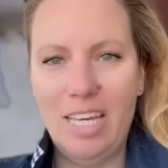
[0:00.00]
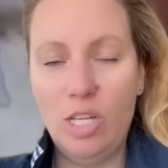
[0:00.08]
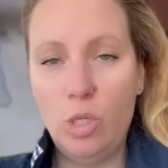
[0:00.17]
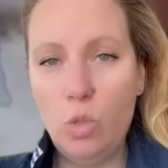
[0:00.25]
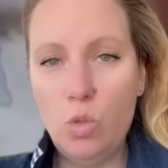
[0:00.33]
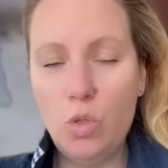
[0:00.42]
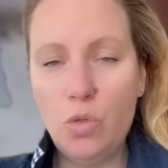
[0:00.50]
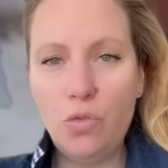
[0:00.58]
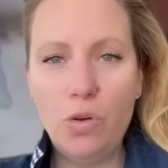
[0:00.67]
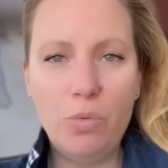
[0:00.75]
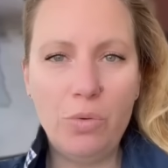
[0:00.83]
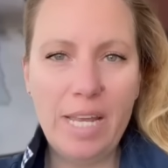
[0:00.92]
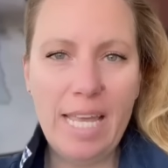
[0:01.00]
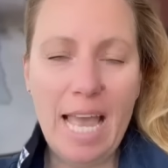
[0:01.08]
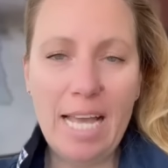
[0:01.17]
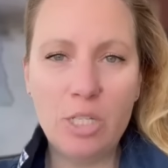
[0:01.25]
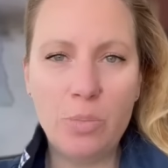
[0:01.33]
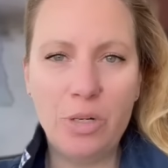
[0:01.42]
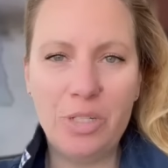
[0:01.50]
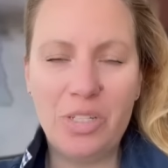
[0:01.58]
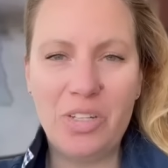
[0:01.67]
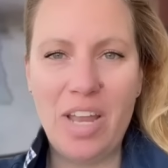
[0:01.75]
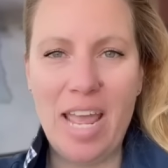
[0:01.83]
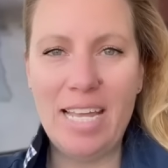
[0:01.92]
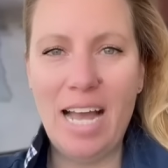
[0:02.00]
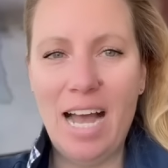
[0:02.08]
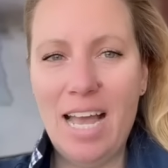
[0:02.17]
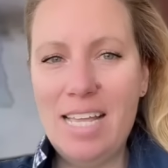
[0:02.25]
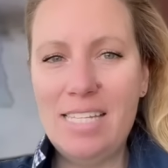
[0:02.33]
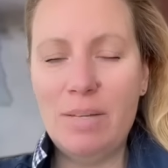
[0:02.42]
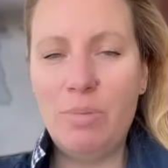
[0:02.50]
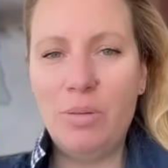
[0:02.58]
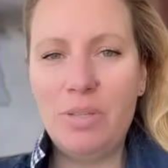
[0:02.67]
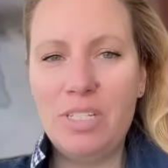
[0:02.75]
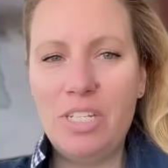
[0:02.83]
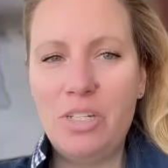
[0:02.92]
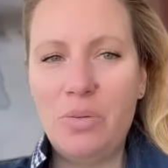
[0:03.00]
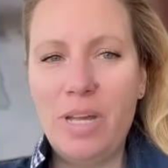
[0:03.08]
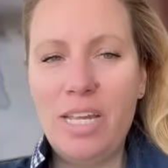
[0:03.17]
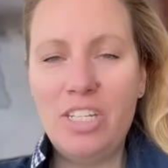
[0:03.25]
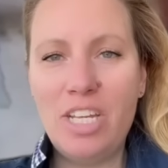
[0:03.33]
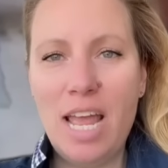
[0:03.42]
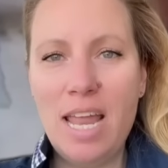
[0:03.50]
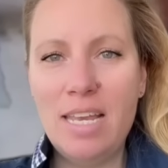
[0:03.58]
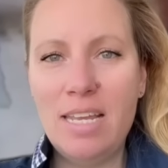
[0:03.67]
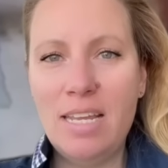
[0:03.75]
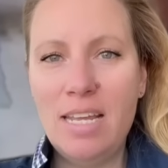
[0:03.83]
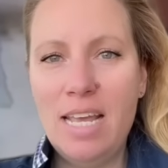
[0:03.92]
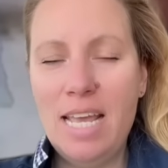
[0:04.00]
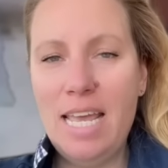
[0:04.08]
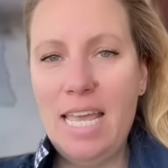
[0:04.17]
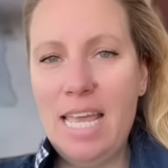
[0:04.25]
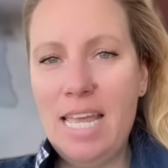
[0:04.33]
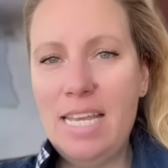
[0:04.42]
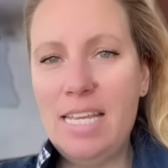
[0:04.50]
News from Greek experts today, guys, about the situation in